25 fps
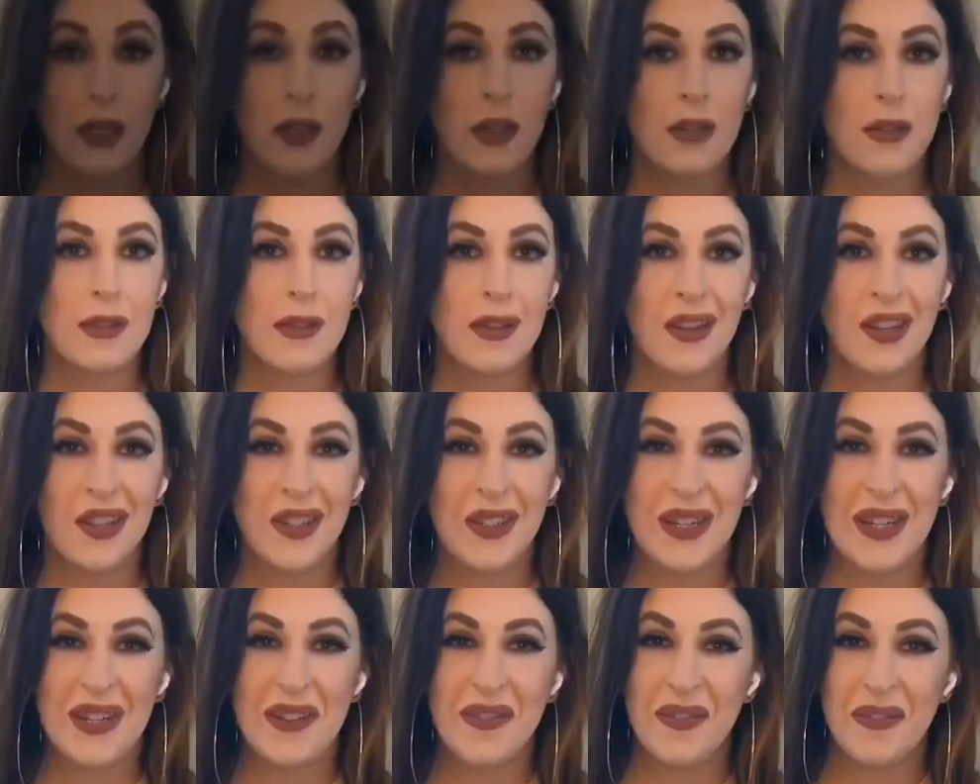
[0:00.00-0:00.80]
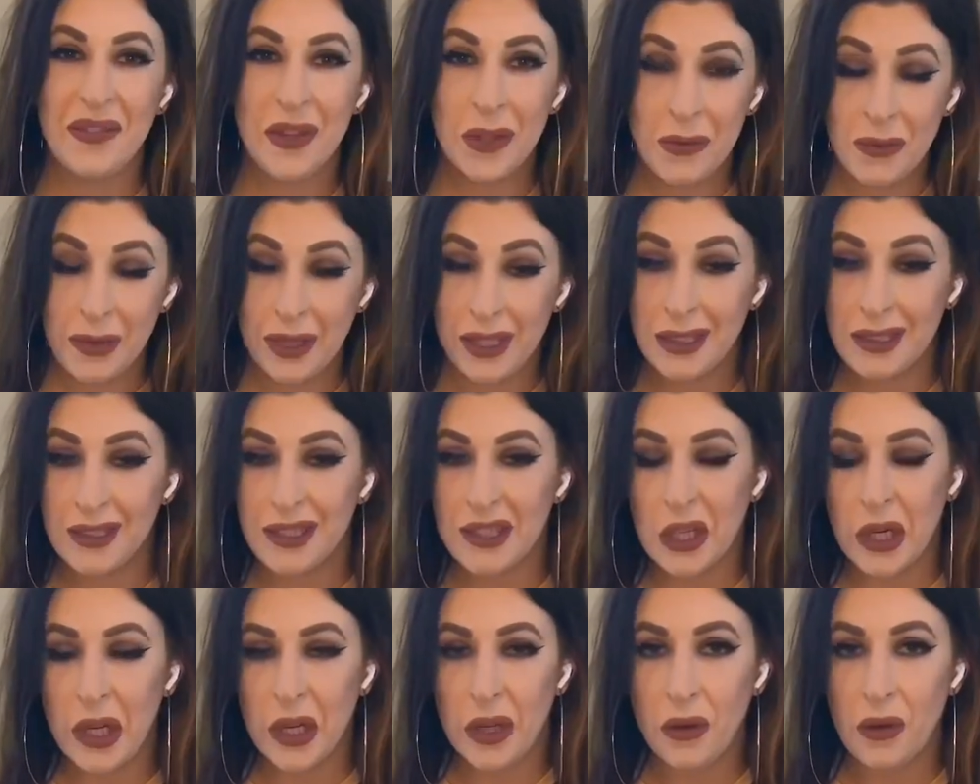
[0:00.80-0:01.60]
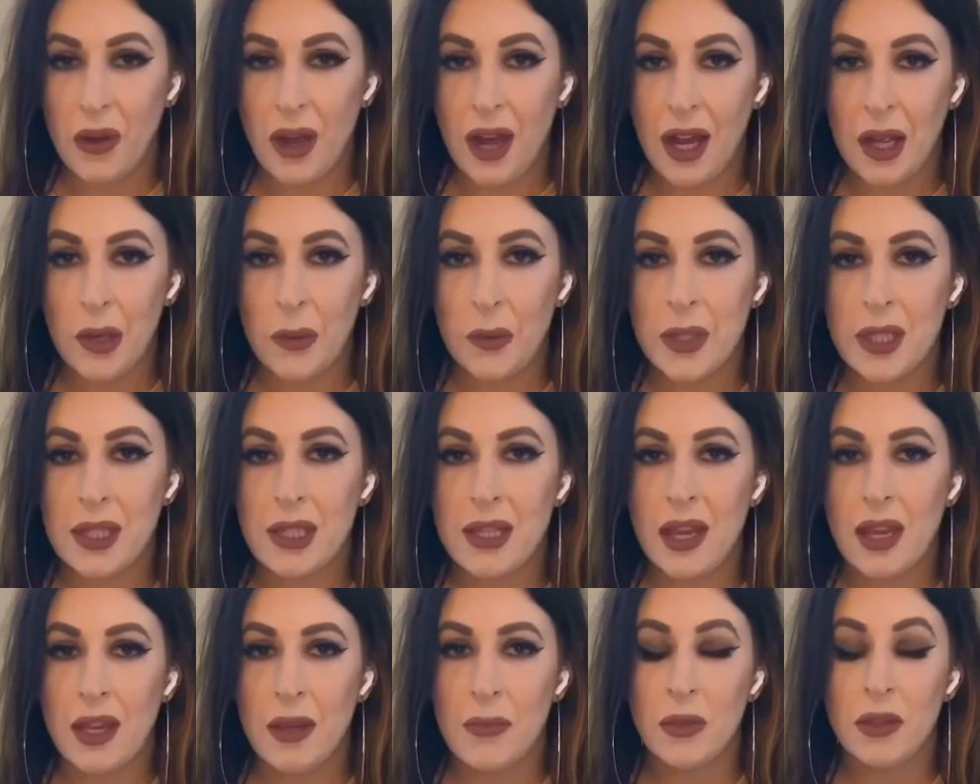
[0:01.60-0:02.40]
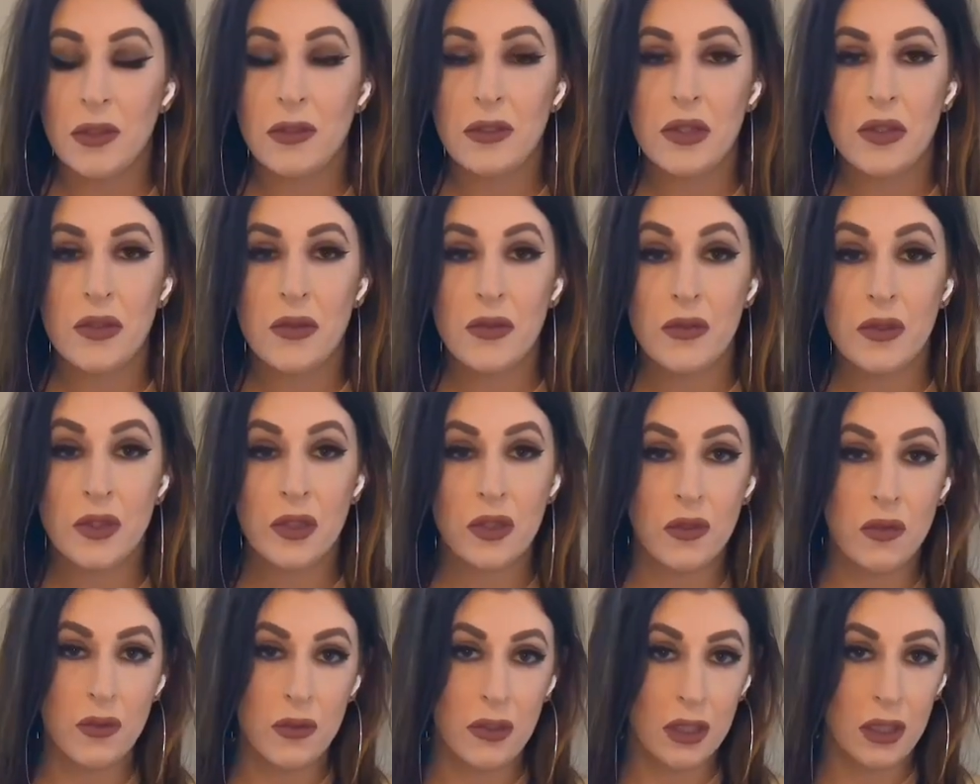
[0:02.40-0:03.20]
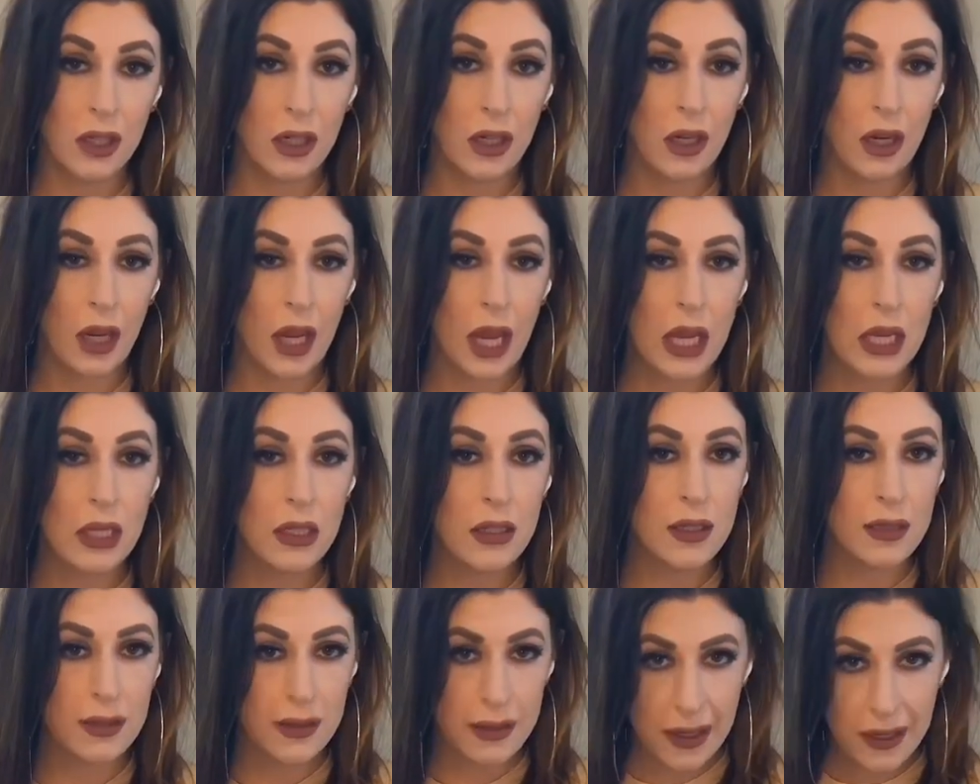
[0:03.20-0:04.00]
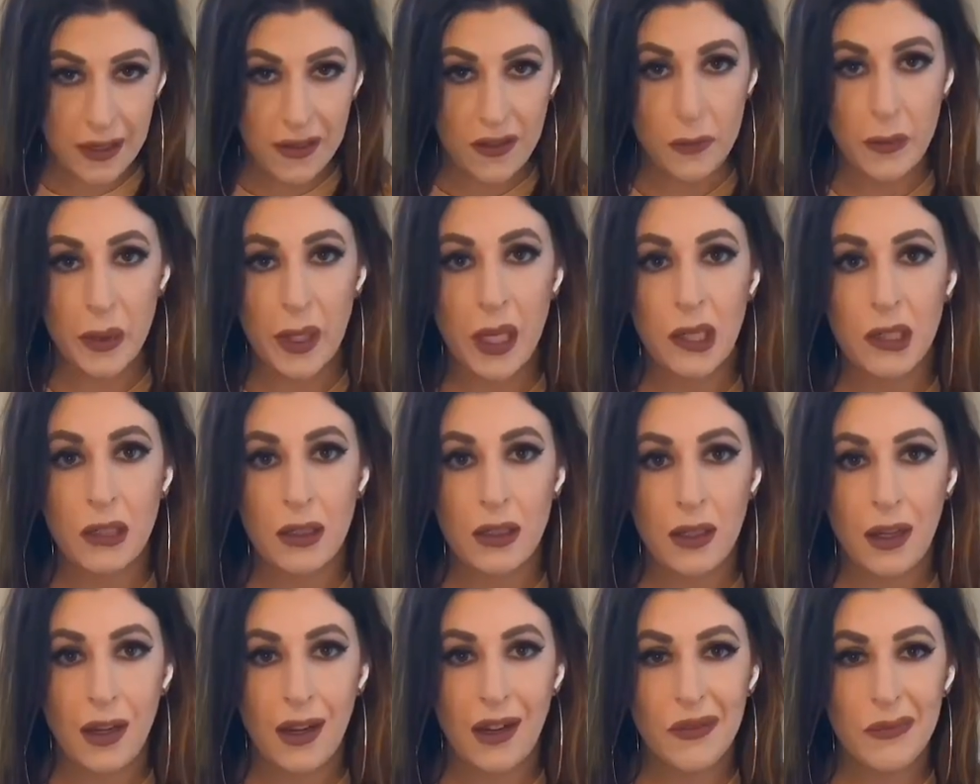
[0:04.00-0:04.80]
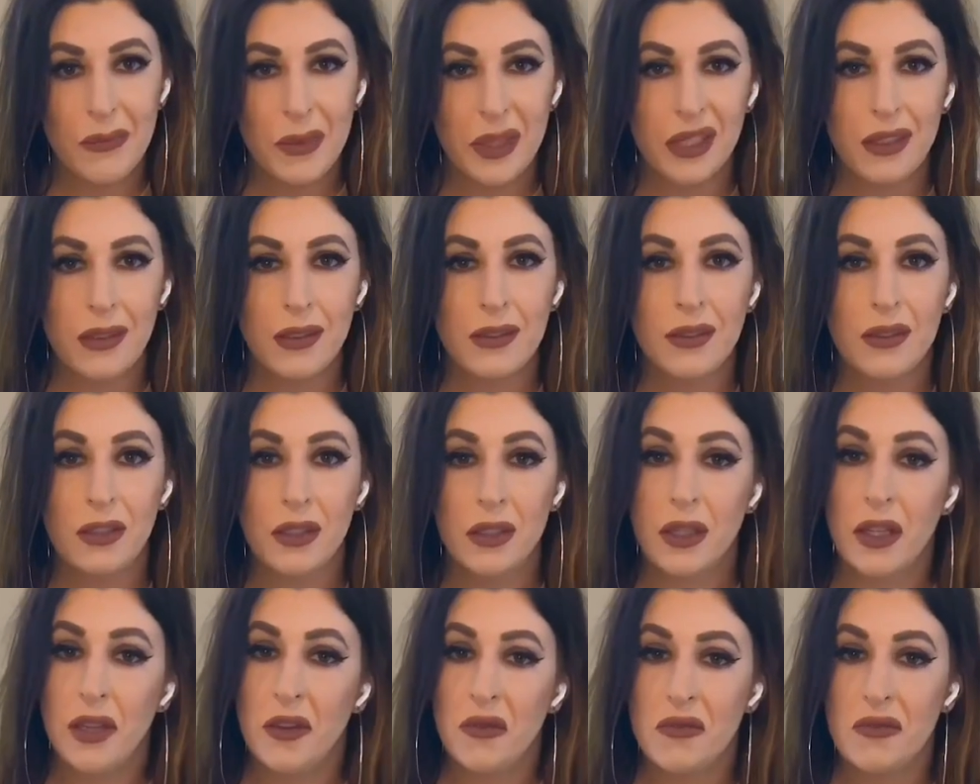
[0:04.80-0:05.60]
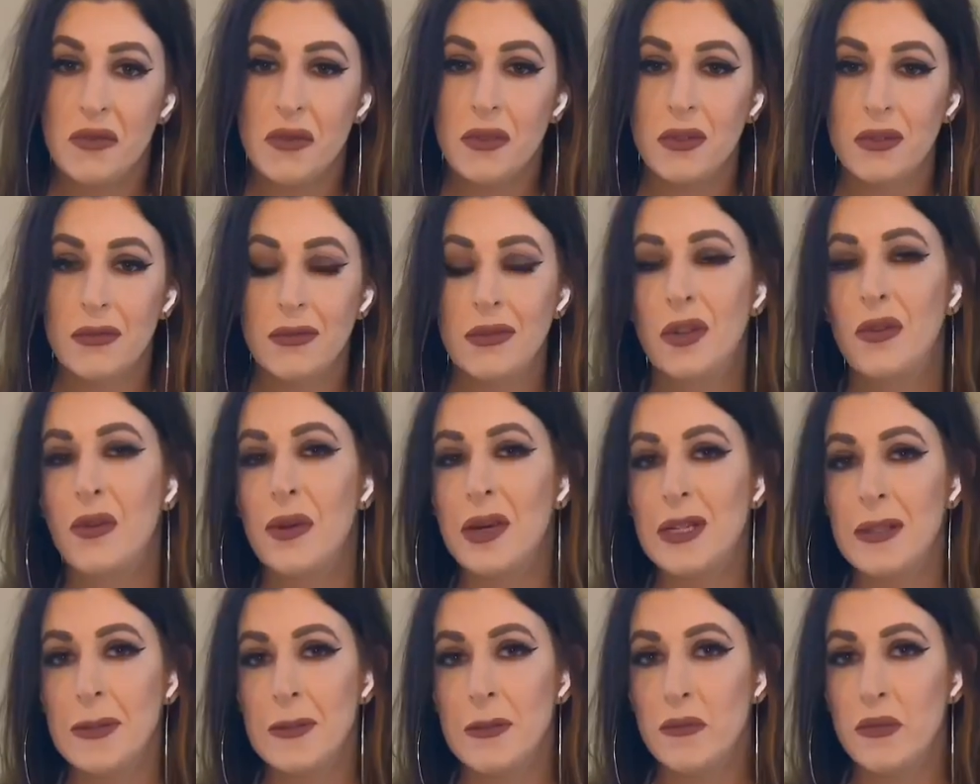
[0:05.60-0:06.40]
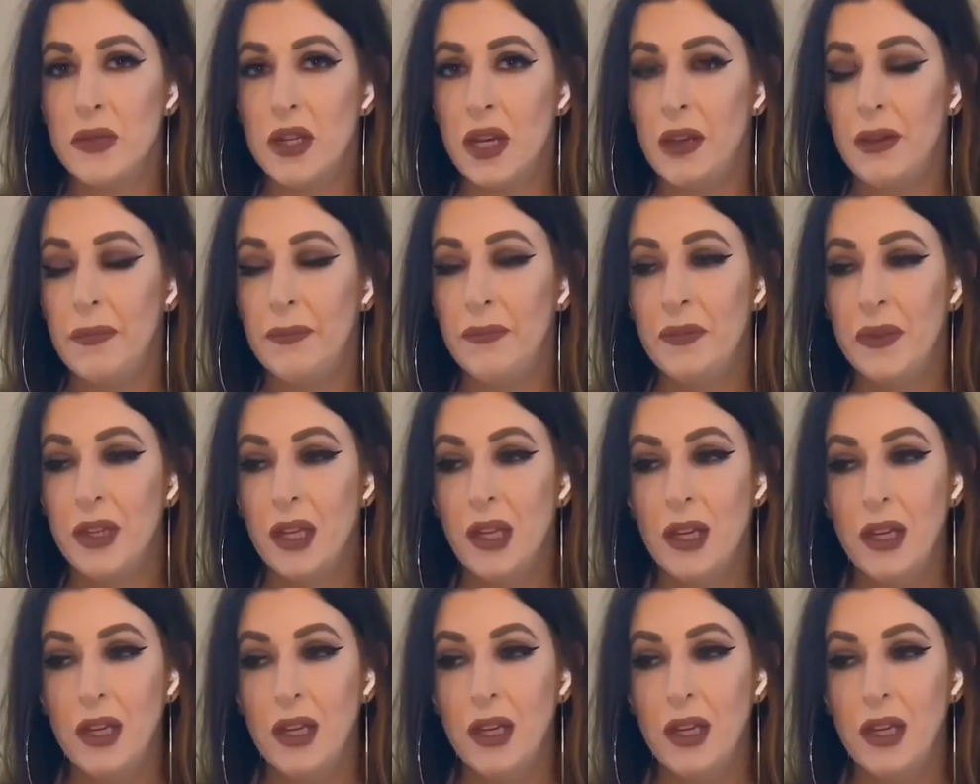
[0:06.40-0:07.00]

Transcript: So a few weeks ago, I was able to score a designer bag that I've been looking for quite some time.